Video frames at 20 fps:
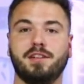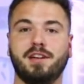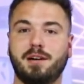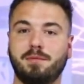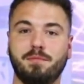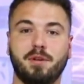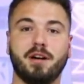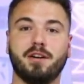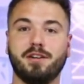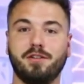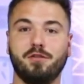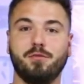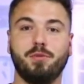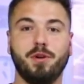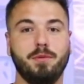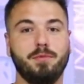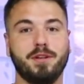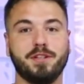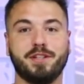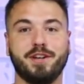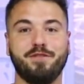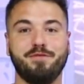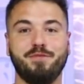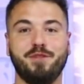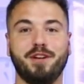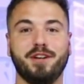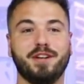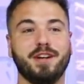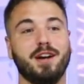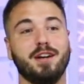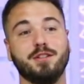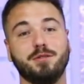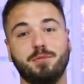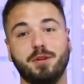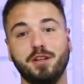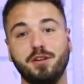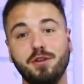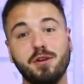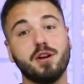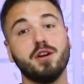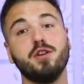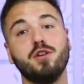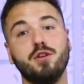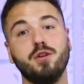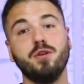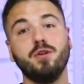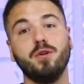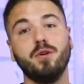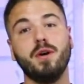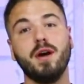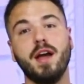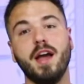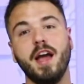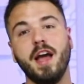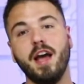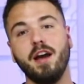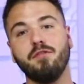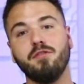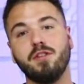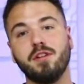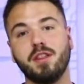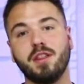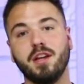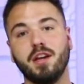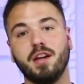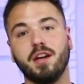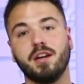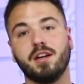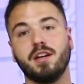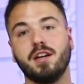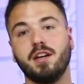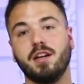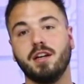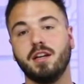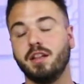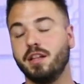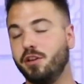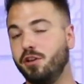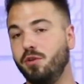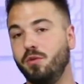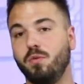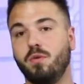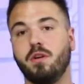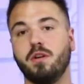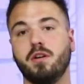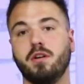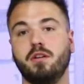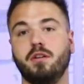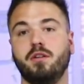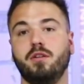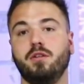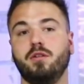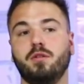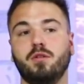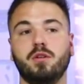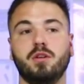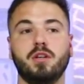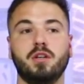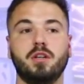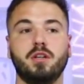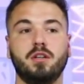I'm not going to repeat myself a million times, but you can do everything that you want to do